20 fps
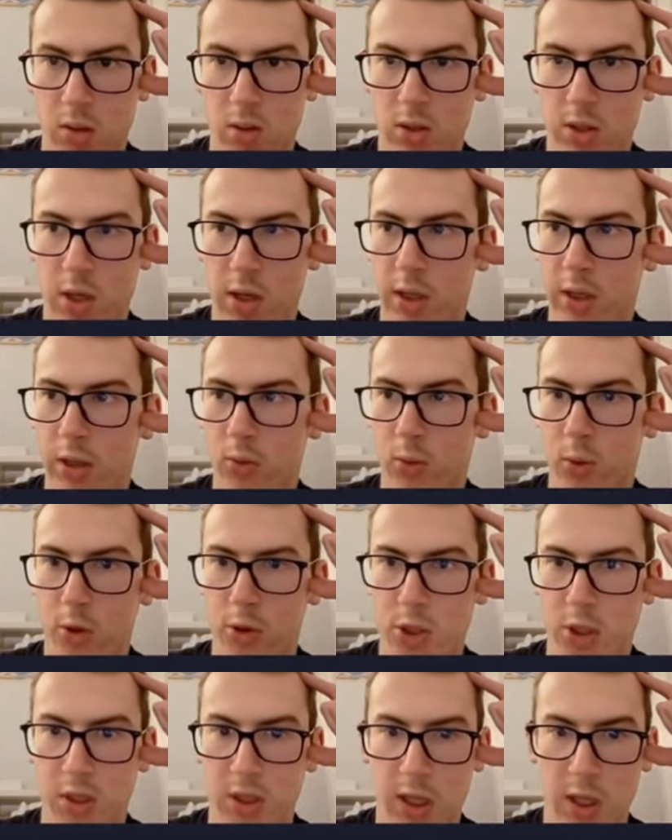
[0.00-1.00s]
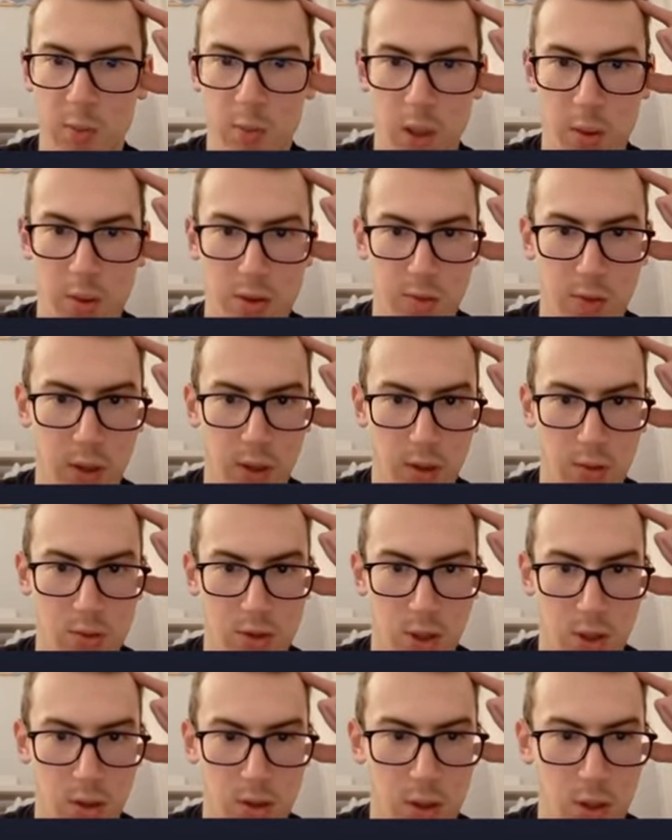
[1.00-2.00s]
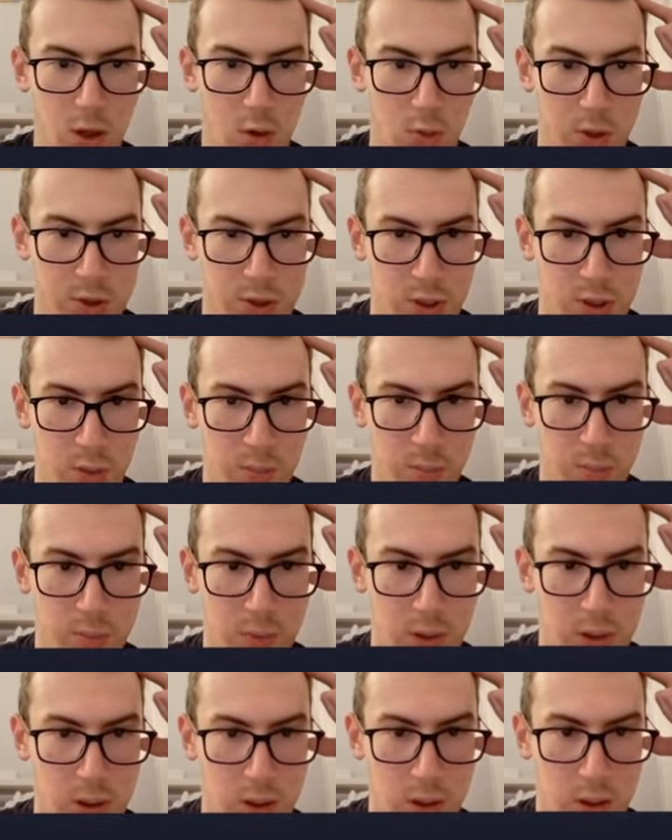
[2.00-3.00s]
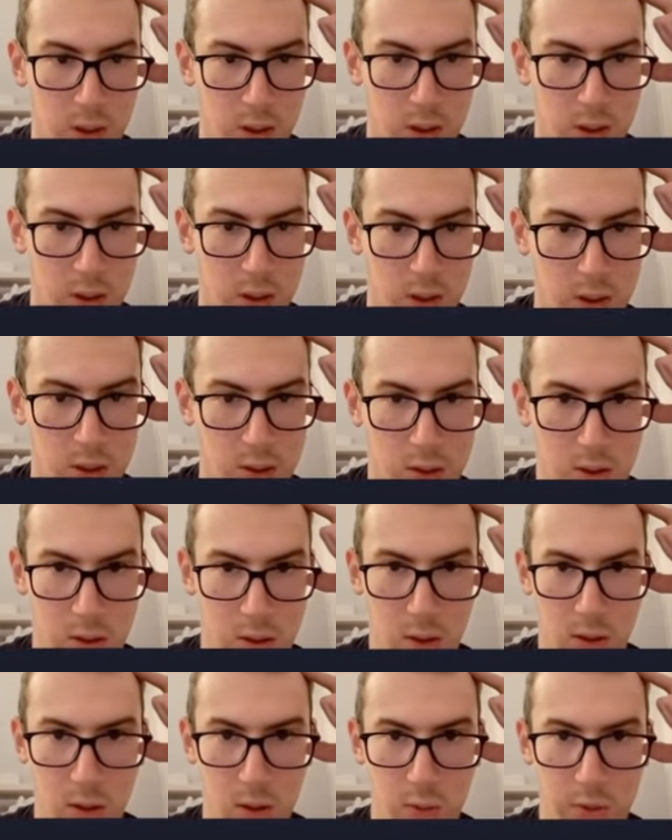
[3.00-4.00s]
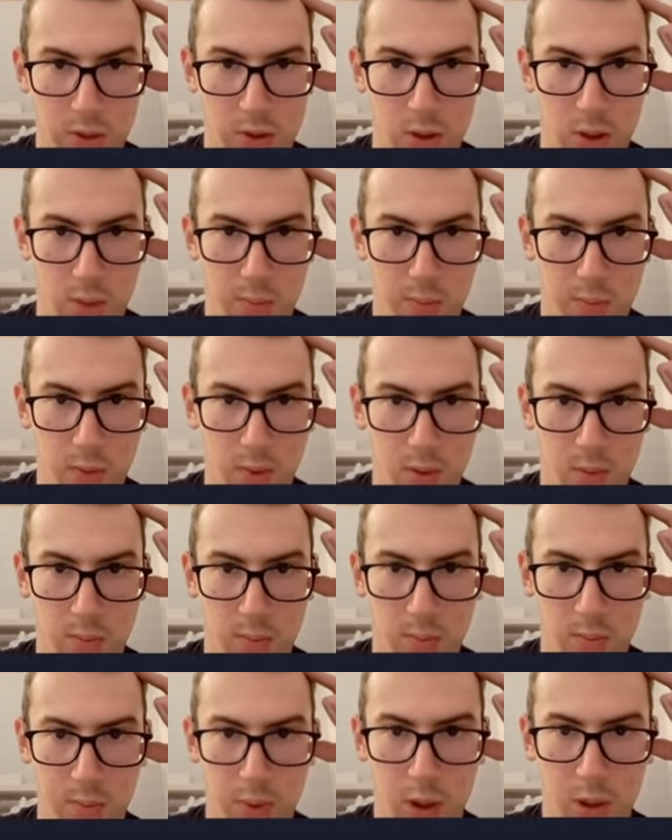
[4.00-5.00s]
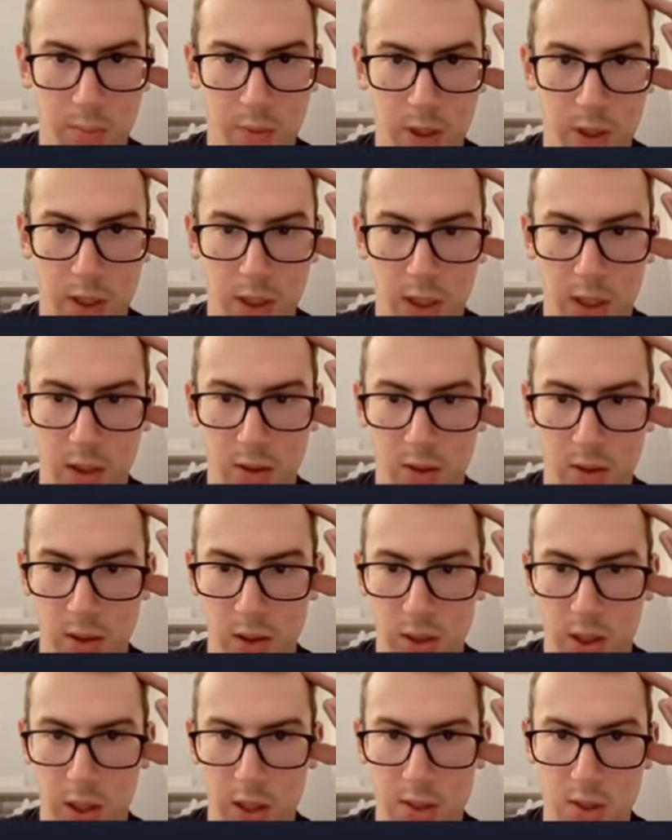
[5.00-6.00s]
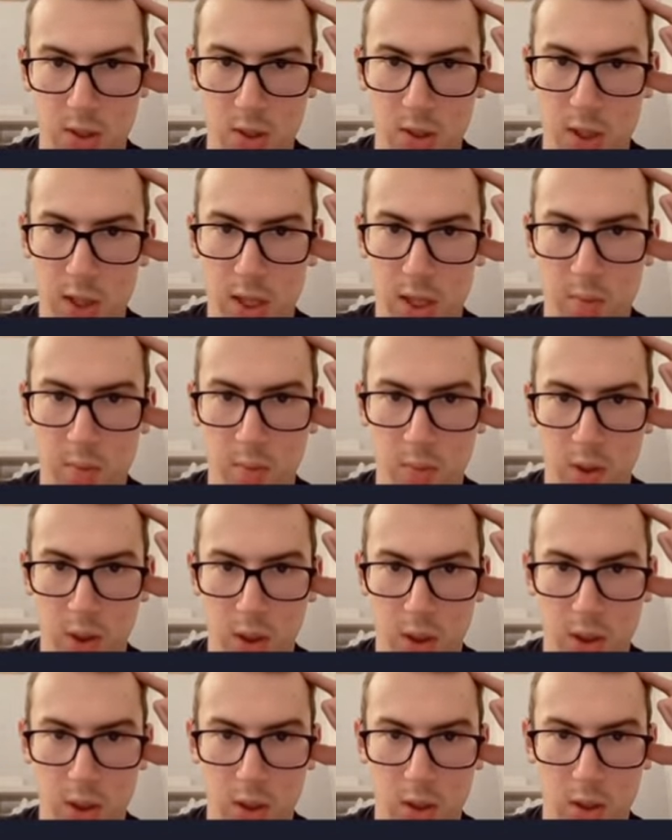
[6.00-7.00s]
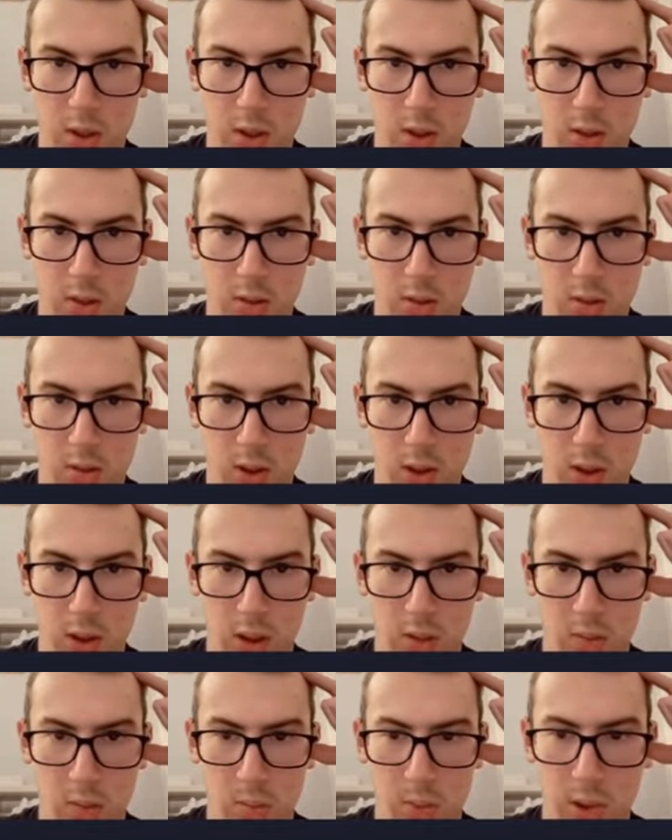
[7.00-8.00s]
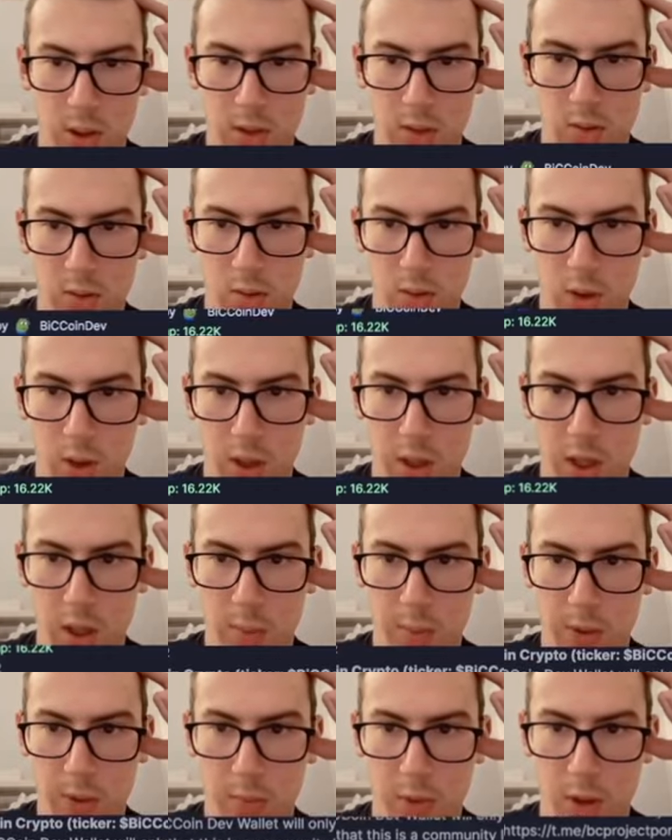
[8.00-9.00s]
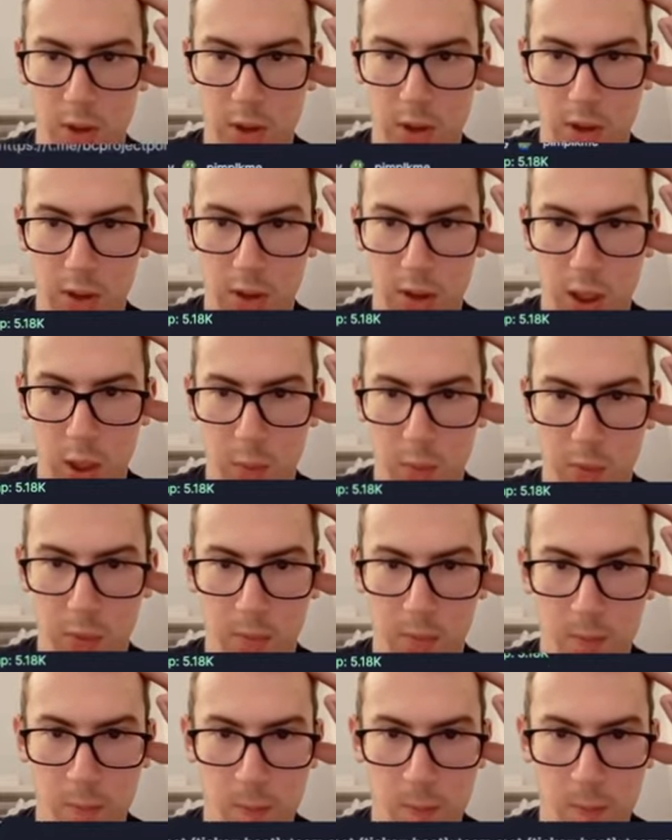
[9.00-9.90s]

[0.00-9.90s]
They aren't watching Nick Memes videos, they don't know what's up. They don't know what's up. Palmcat, nice name, uh, but too high up in market cap.